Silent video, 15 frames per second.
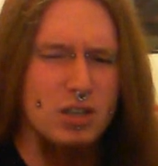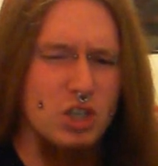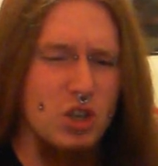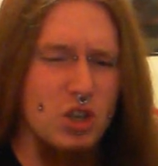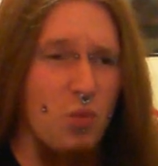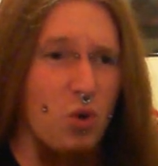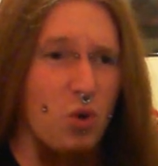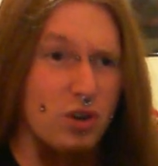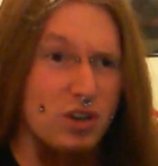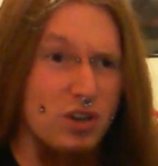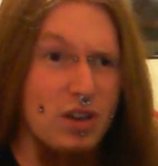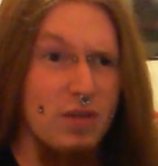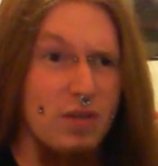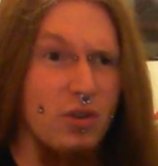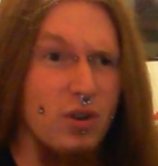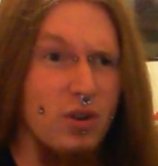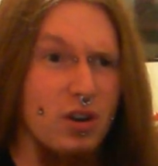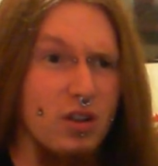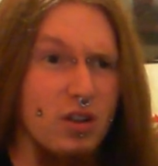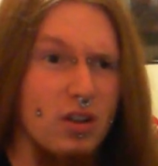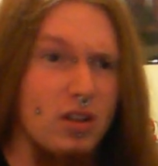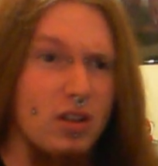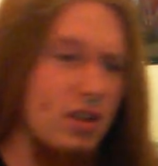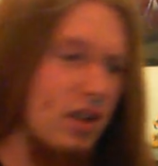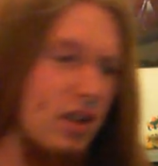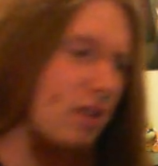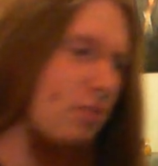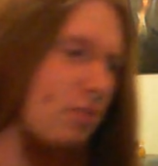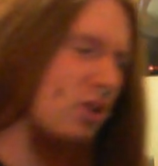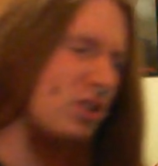are somewhat different in
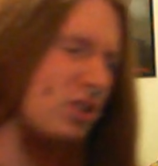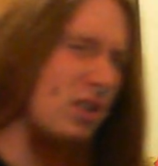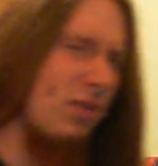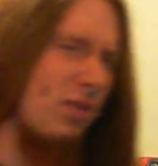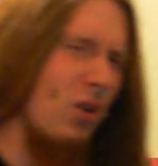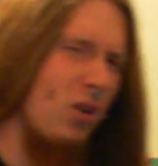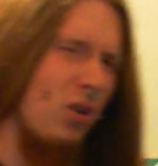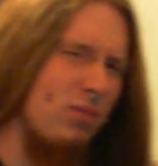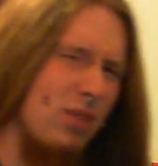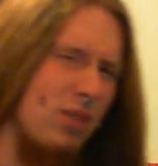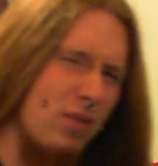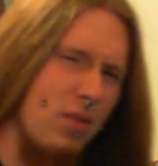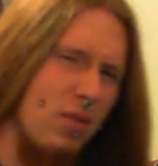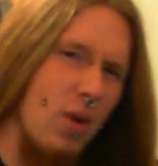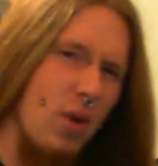it because they've got different